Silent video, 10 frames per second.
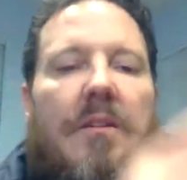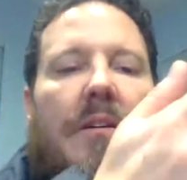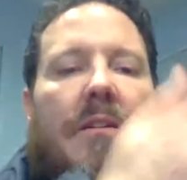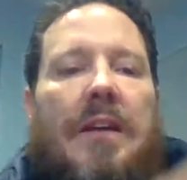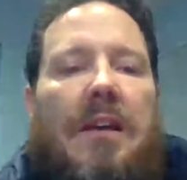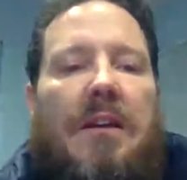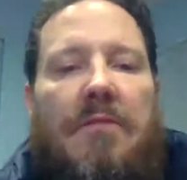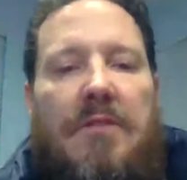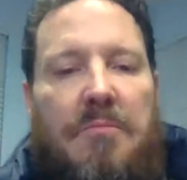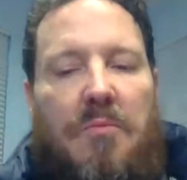that
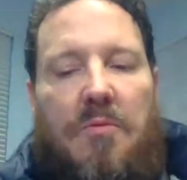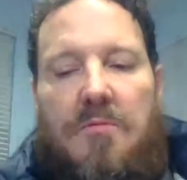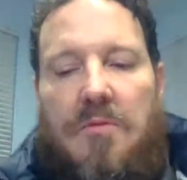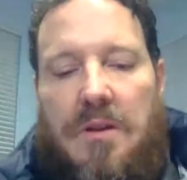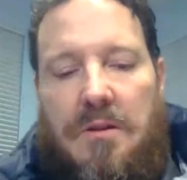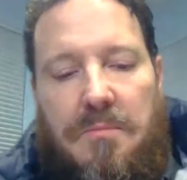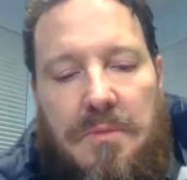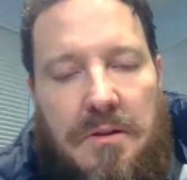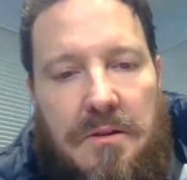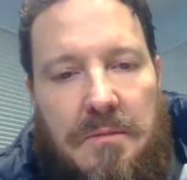governance board will
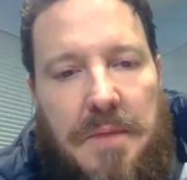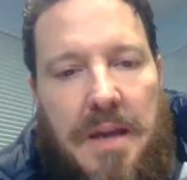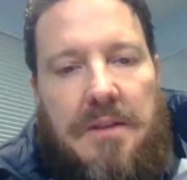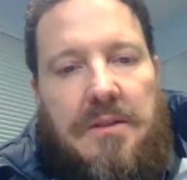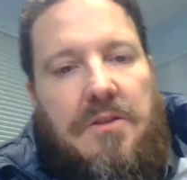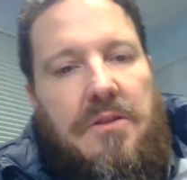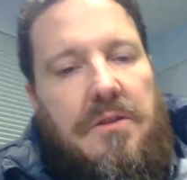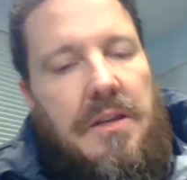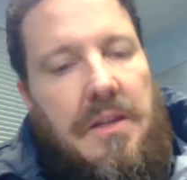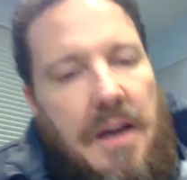help manage
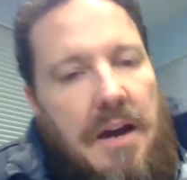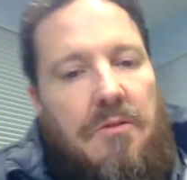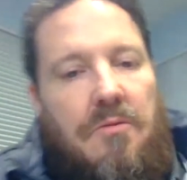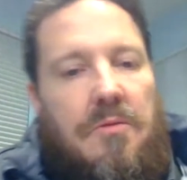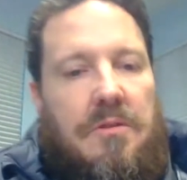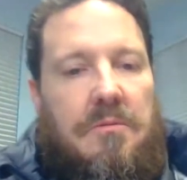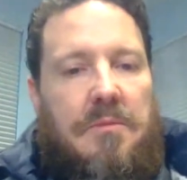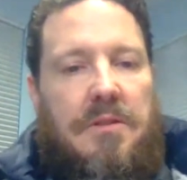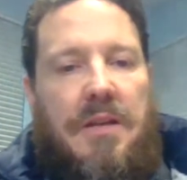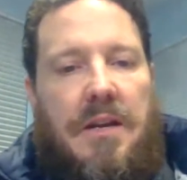the
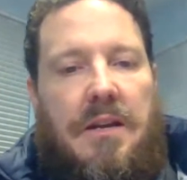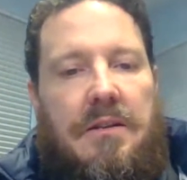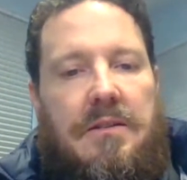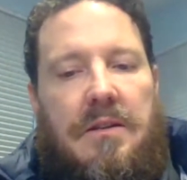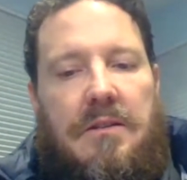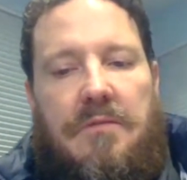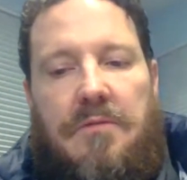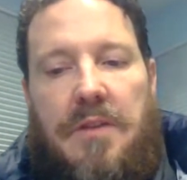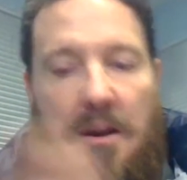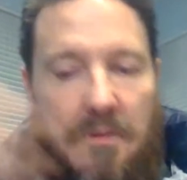algorithms, and
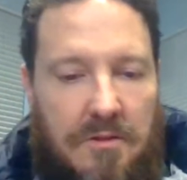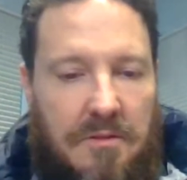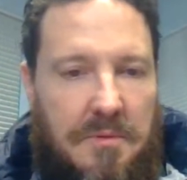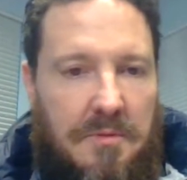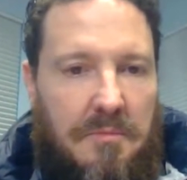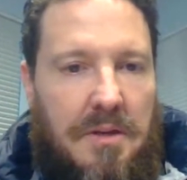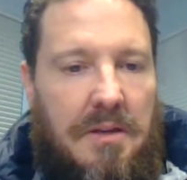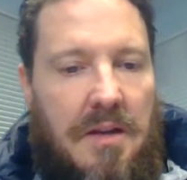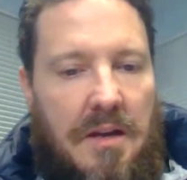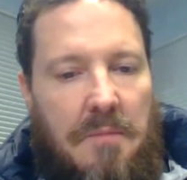the algorithms will
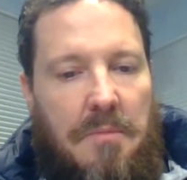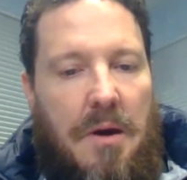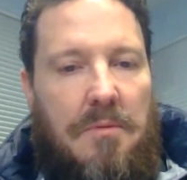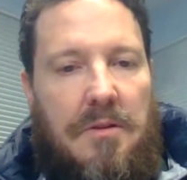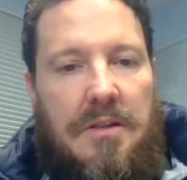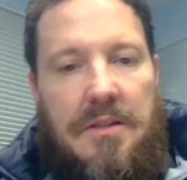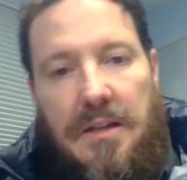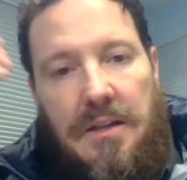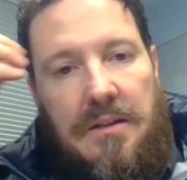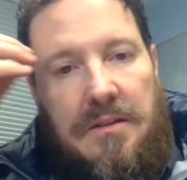be public,
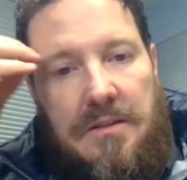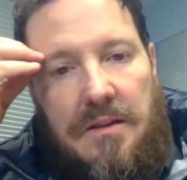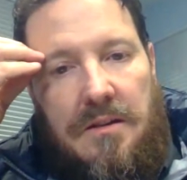and